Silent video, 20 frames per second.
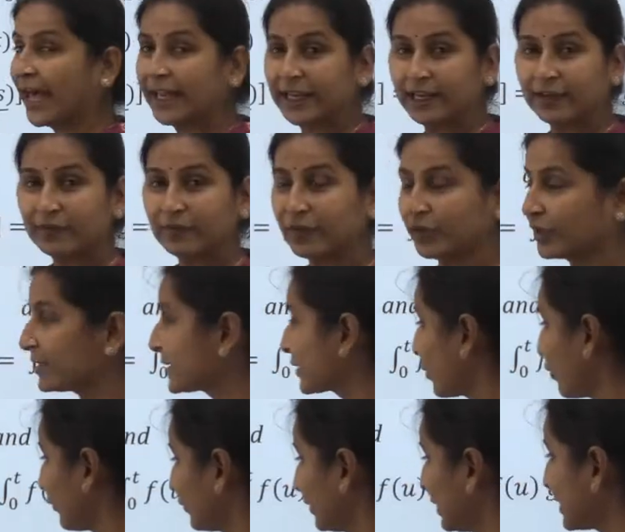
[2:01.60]
inverse
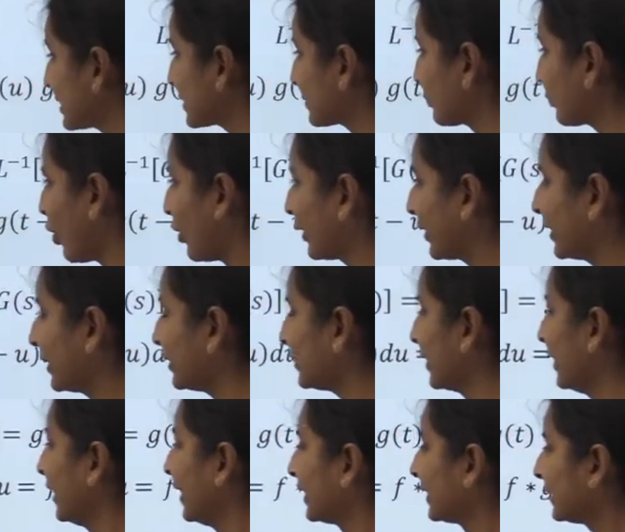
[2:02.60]
of this product,
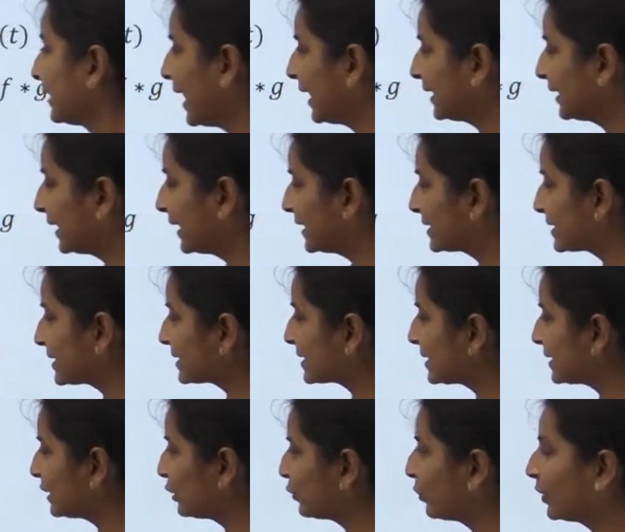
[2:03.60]
then it is
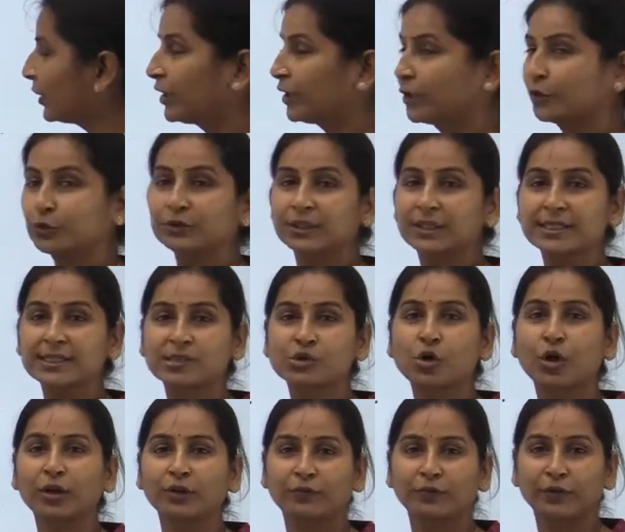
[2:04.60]
equal to this
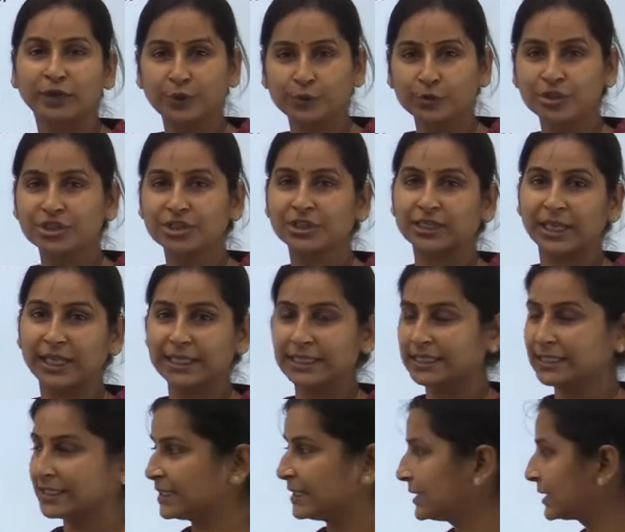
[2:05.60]
convolution
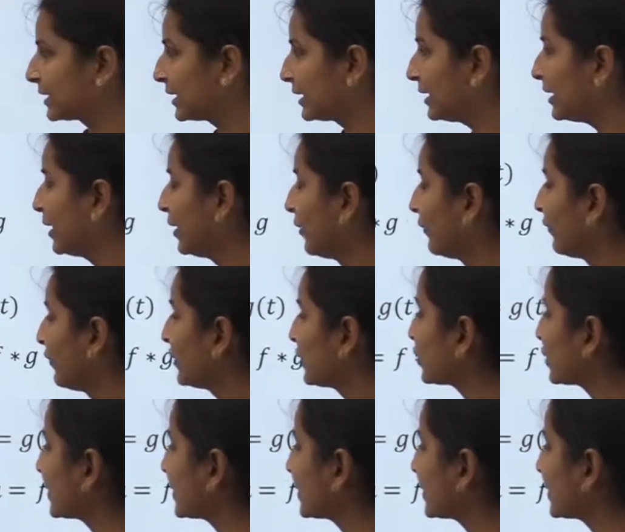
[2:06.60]
integral, which is